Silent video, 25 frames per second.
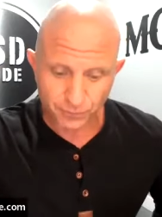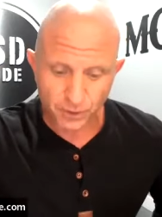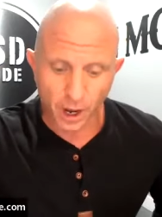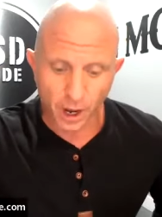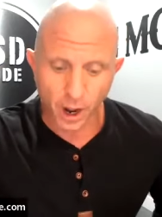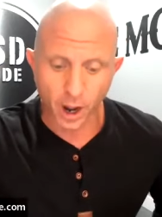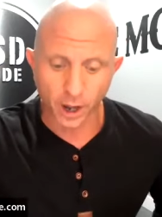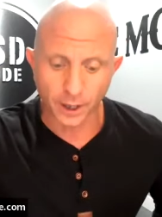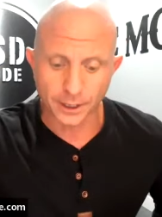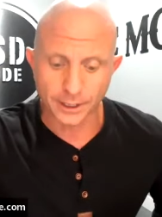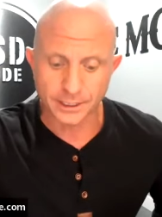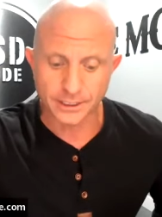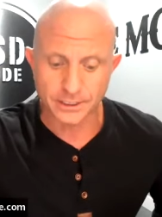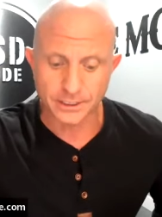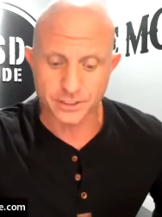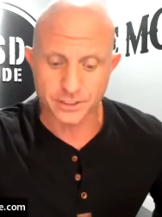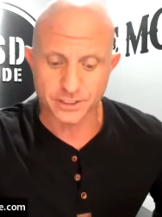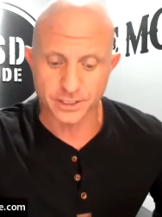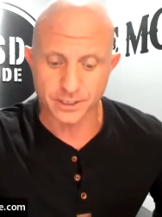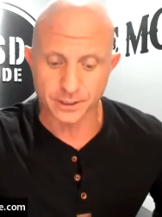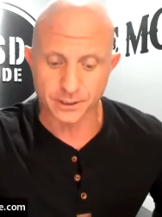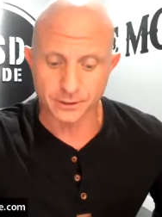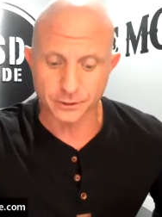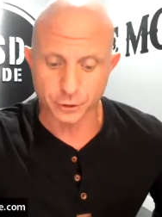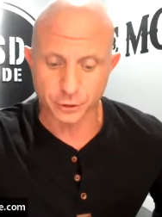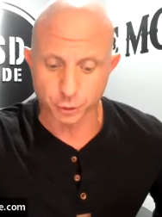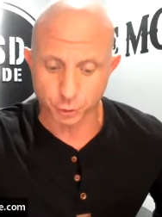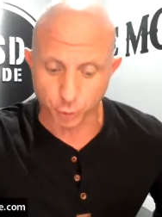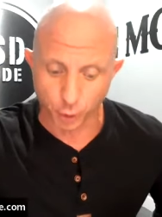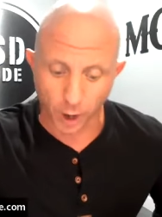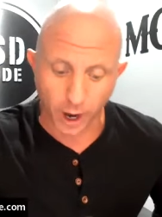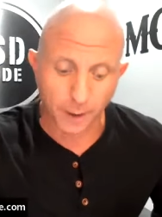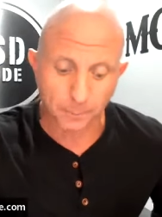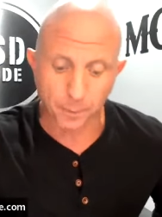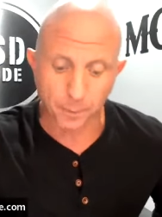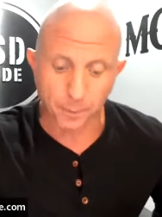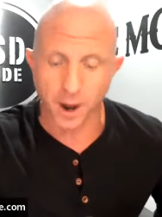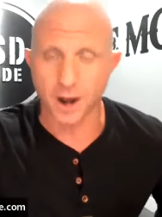uh, is a uh,
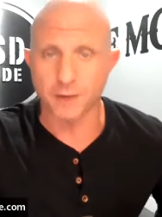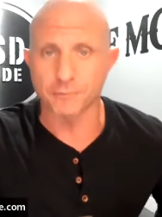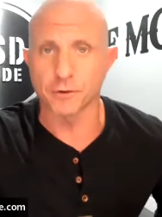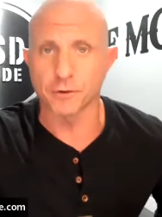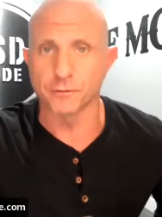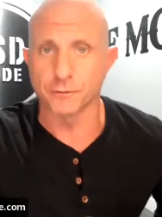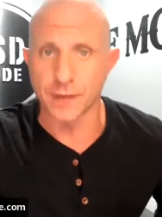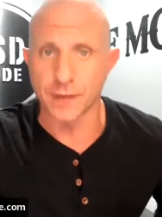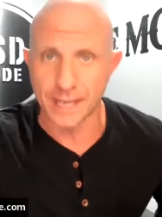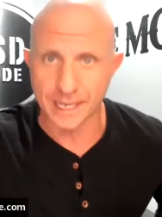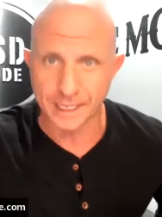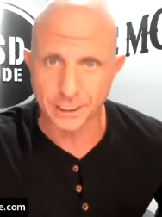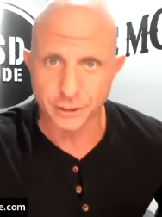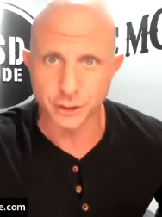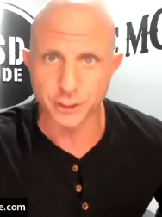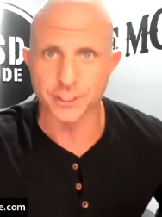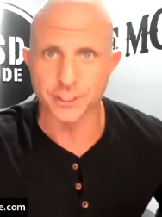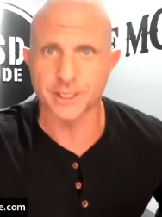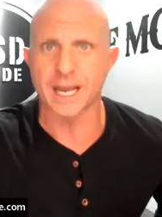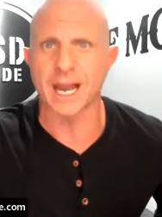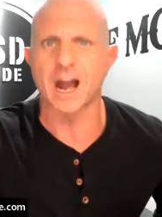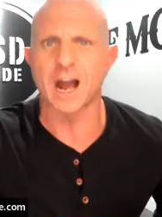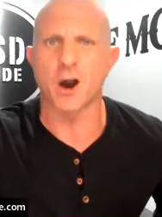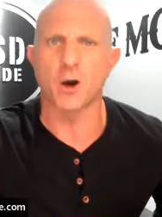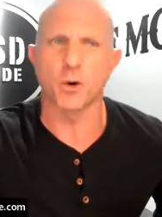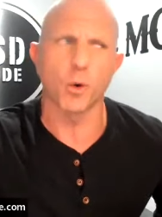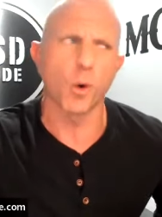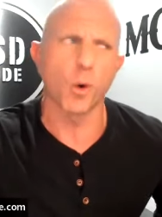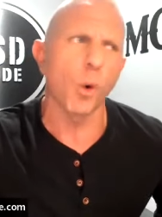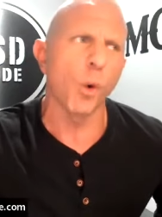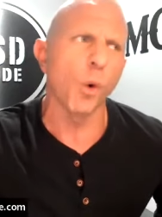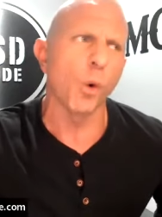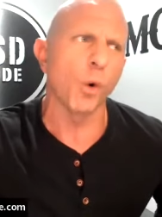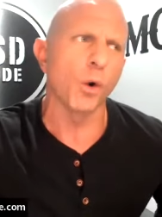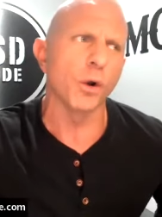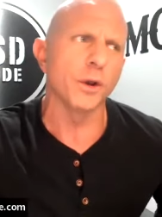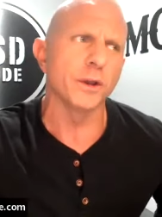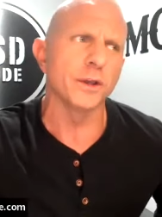drop off of agent count,
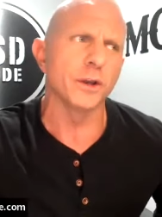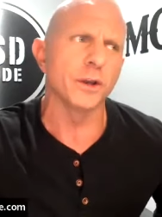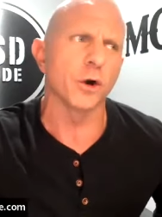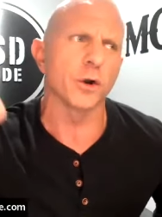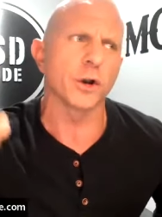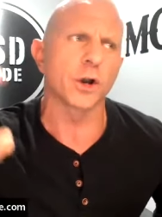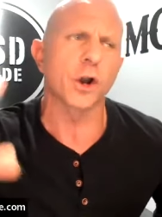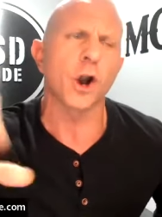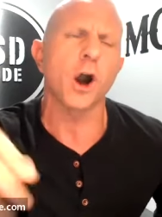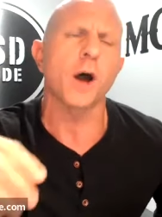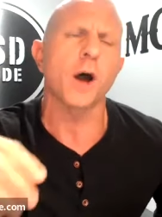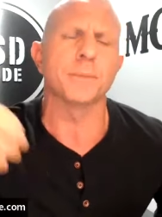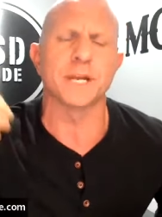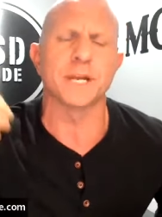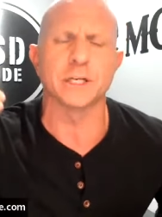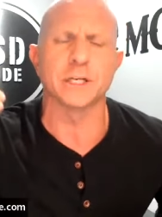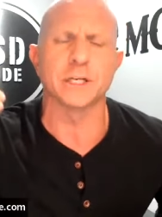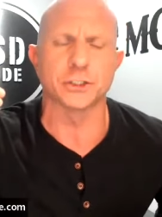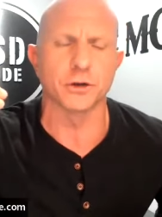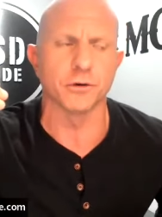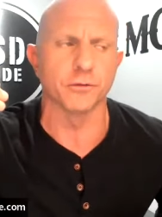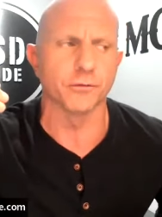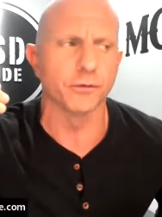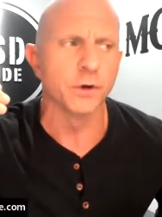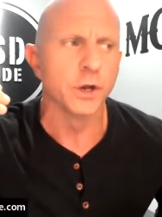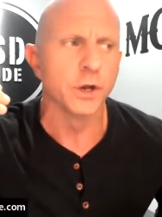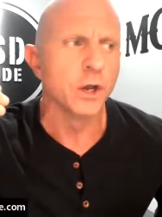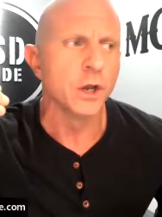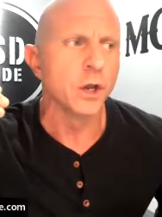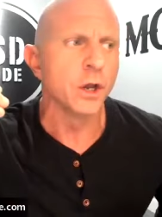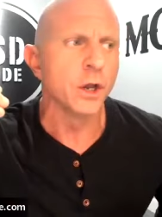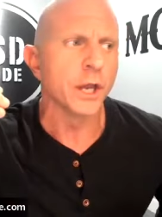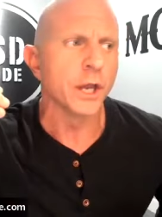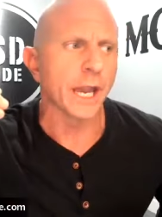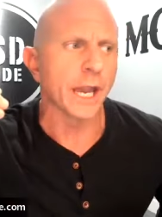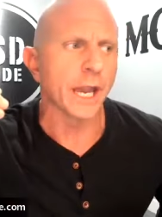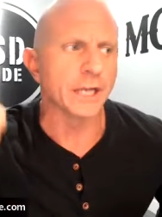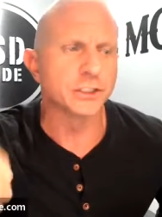or, you know, in a combination of
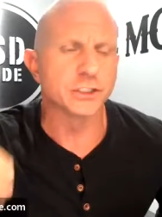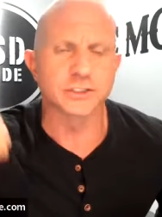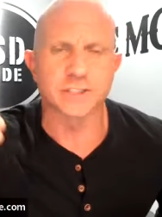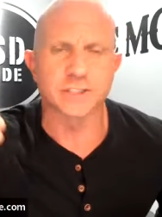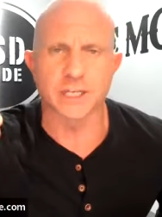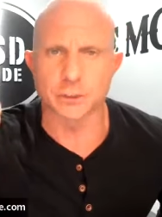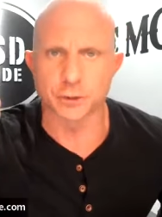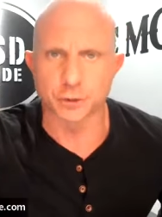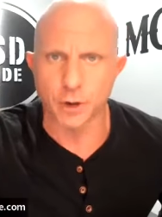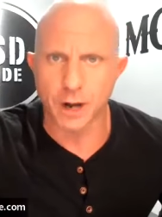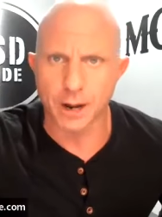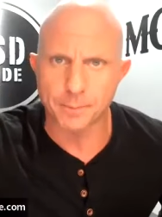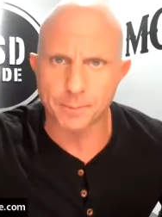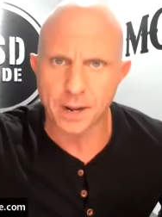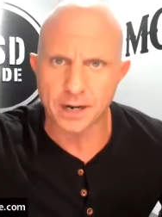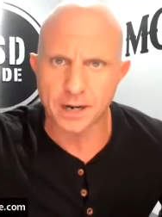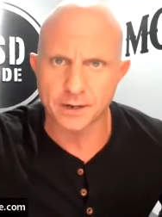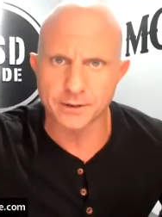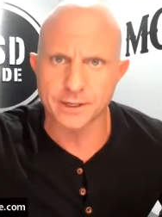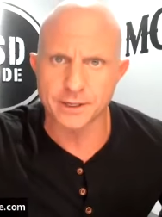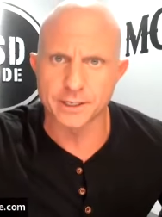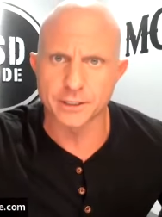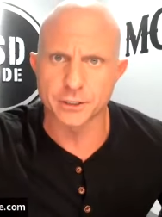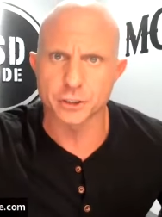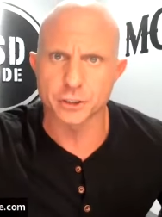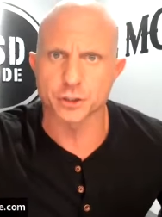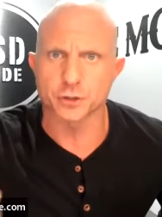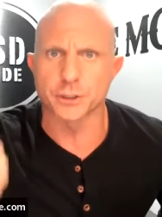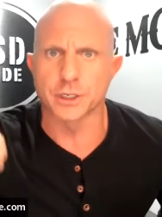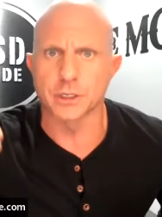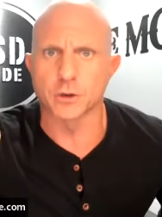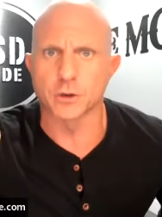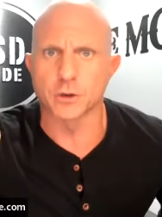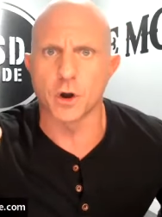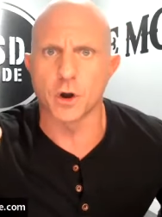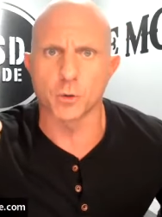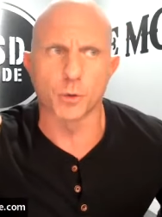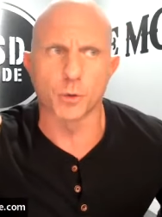agents that drop out of the industry,
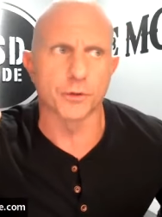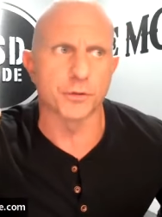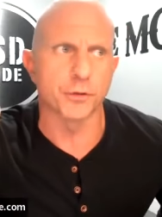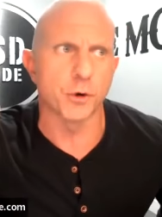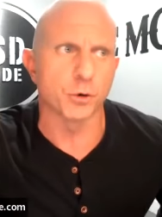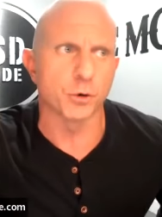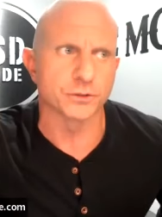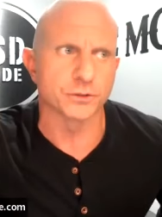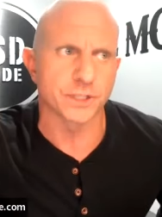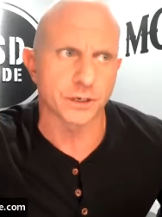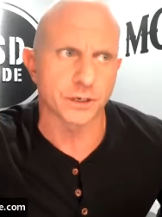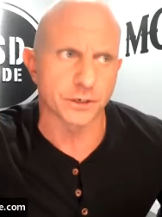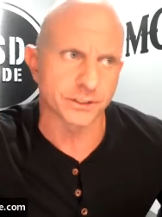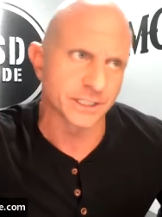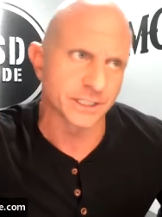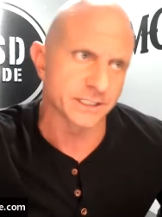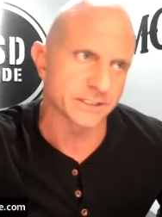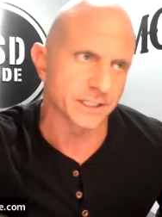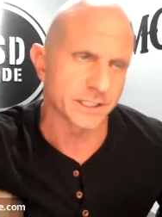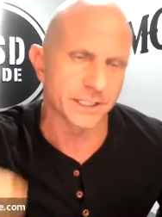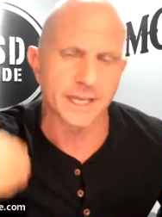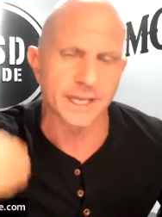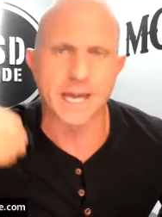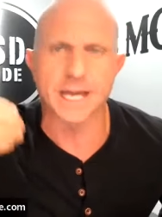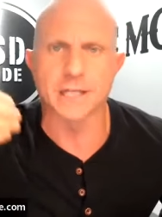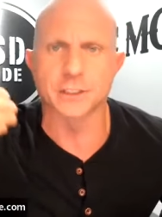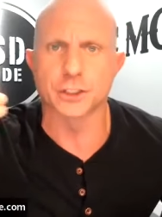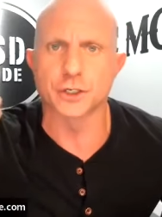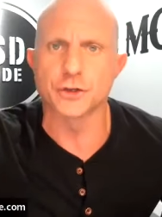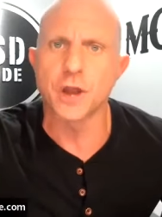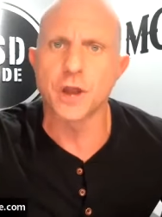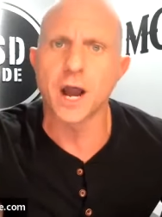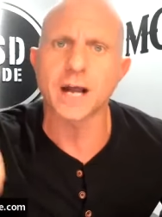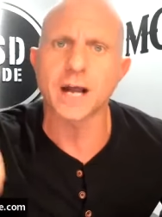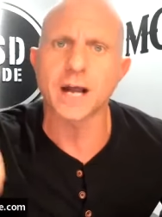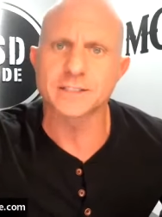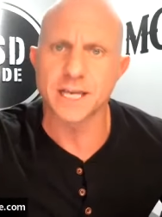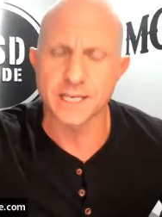along with those that are disengaged and
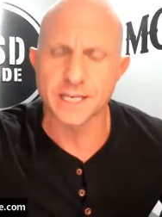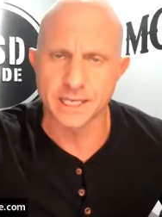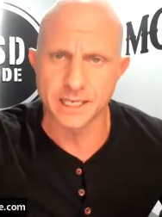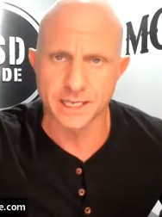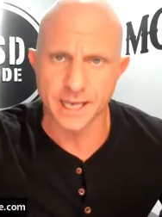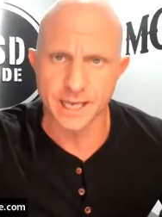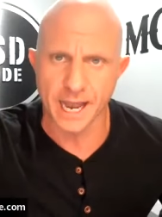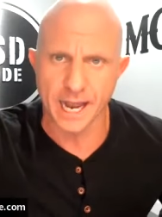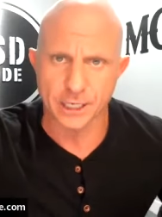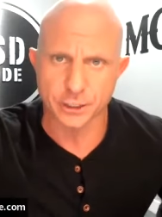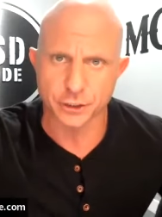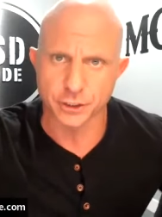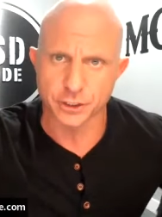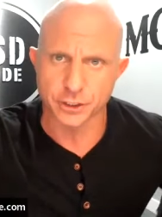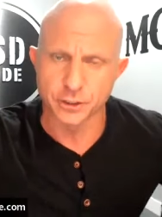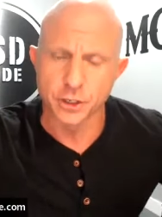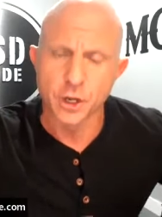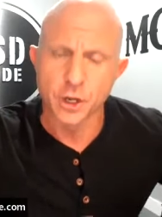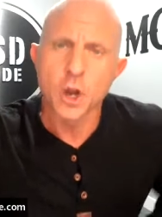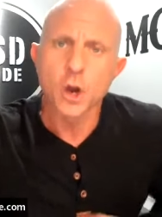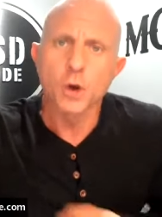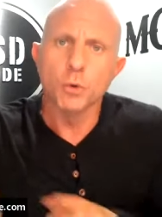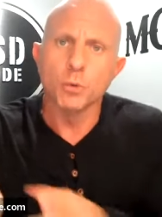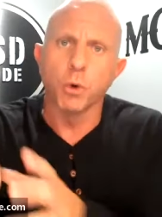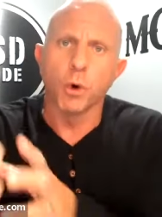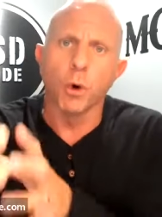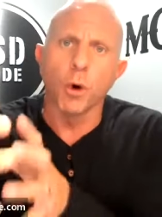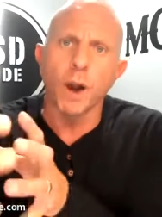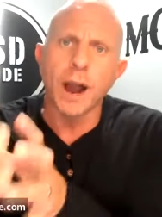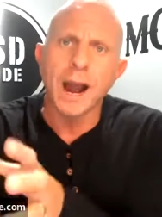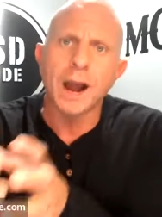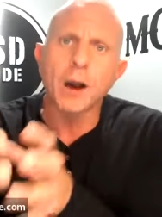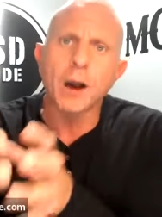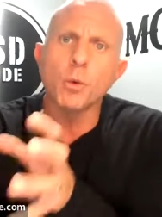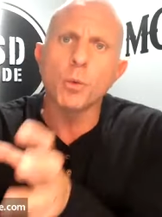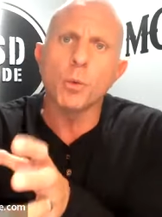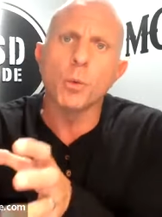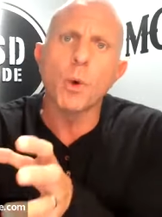not taking action, will
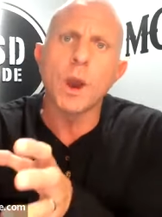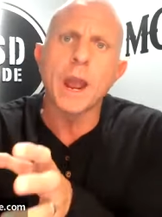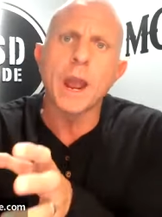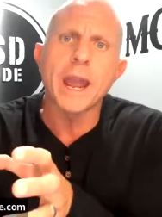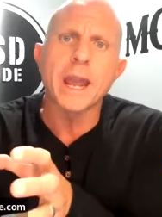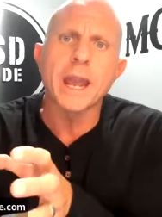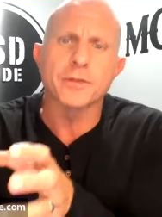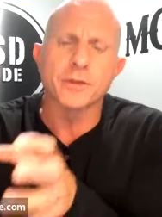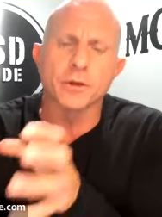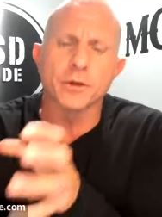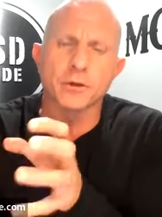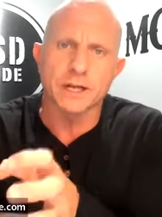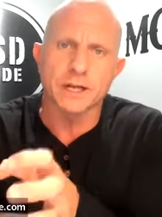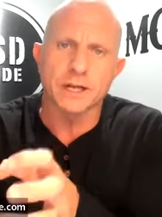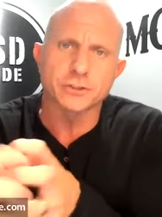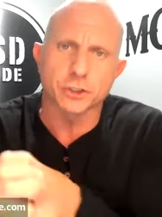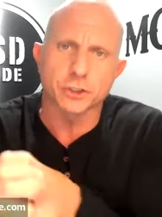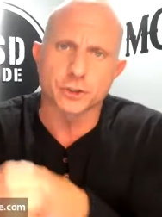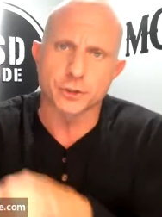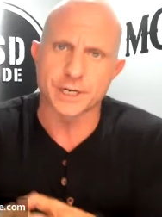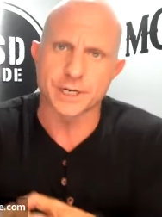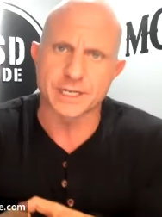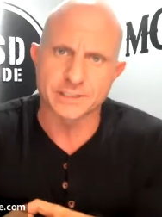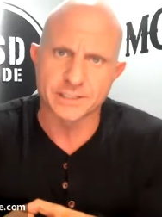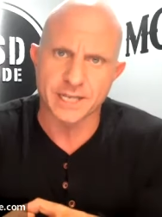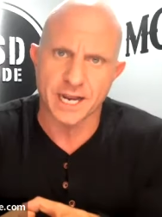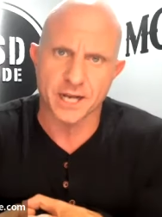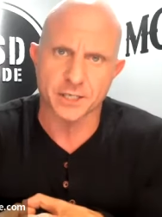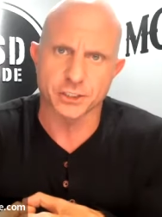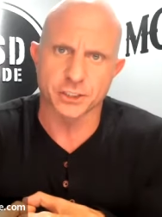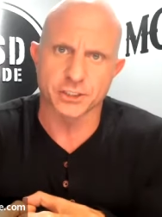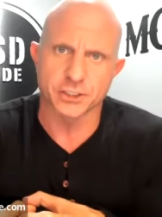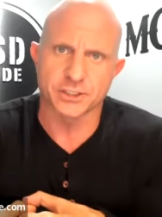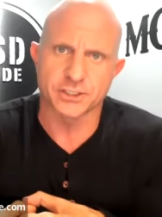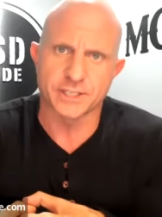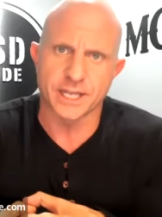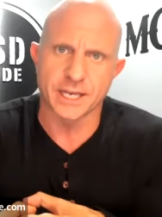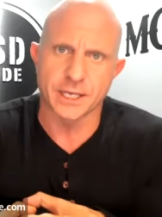outweigh the lesser
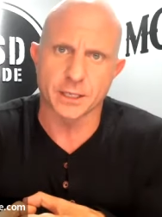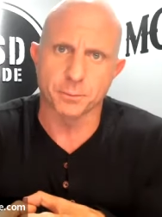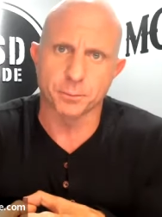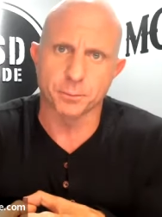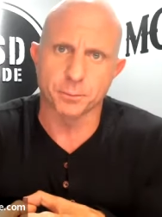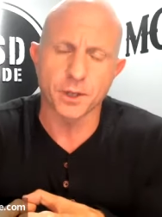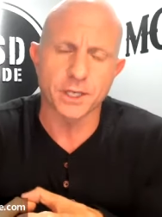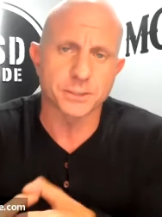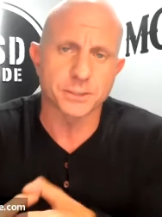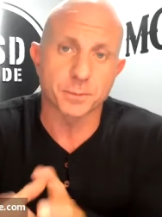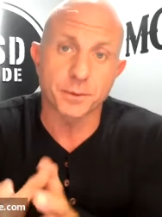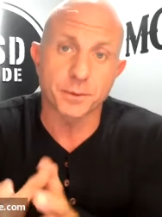transactions taking place.